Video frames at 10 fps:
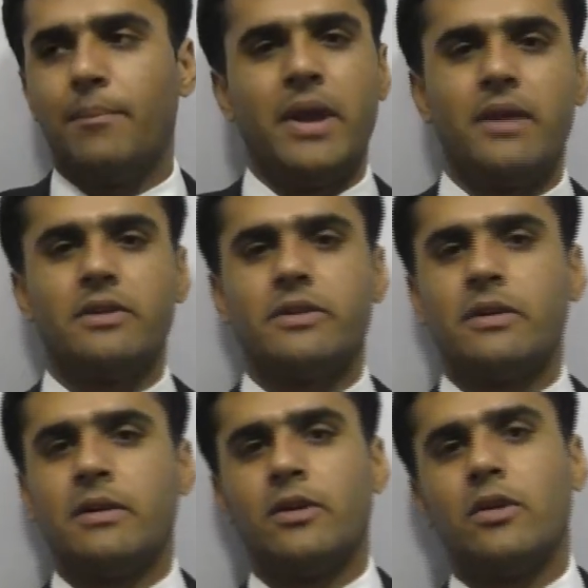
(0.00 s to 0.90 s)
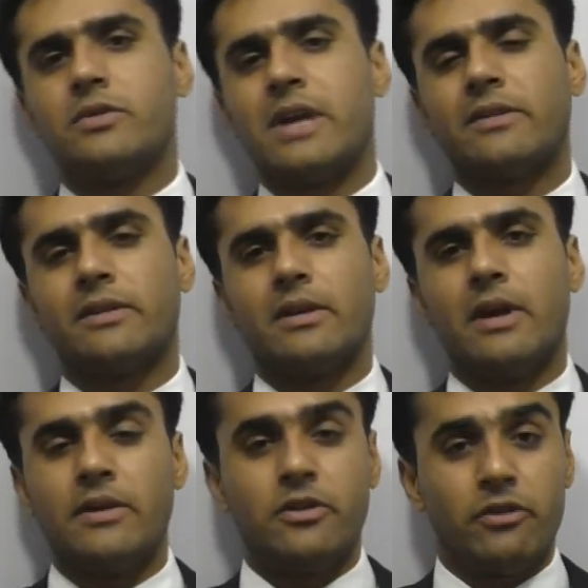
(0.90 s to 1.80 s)
paying the tax
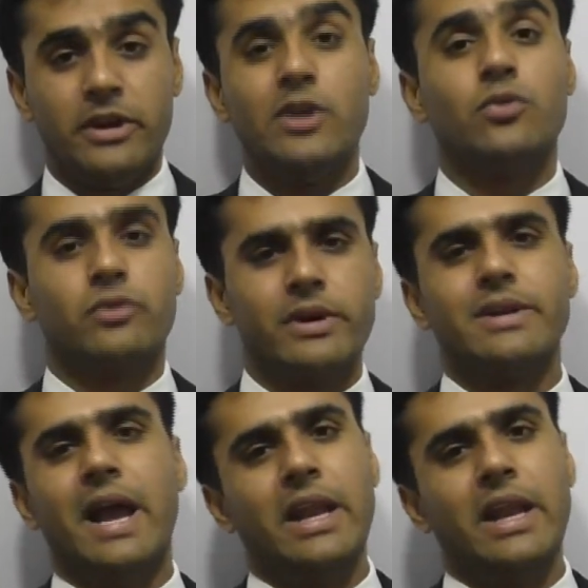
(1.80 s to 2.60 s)
at the reduced rate